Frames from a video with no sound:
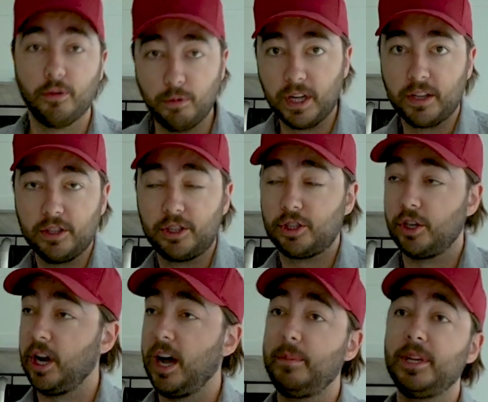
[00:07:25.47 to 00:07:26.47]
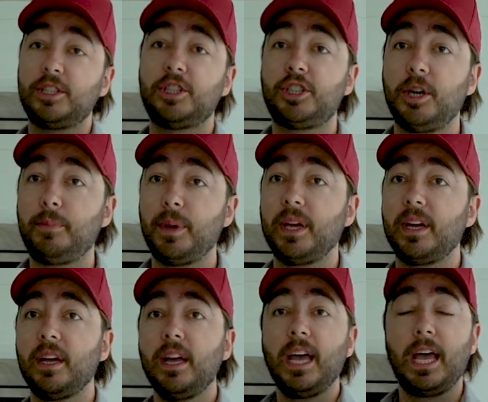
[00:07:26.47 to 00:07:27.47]
the wrinkly shirt. I've been
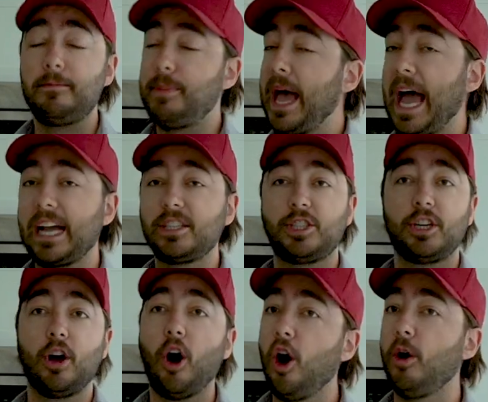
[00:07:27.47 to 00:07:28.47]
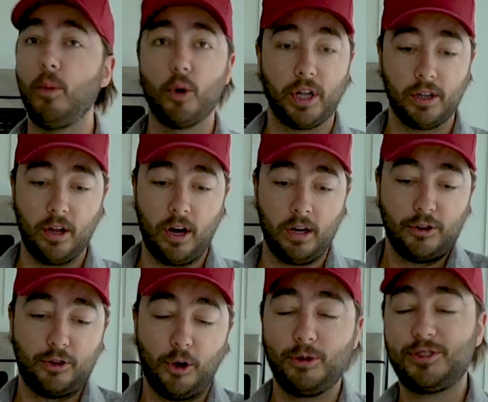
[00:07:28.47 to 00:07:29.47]
shipping and packaging all morning long,
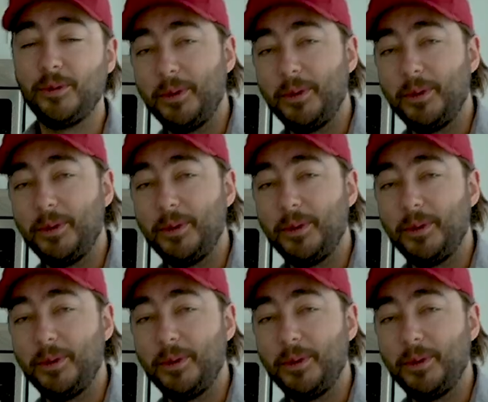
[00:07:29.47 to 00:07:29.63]
so some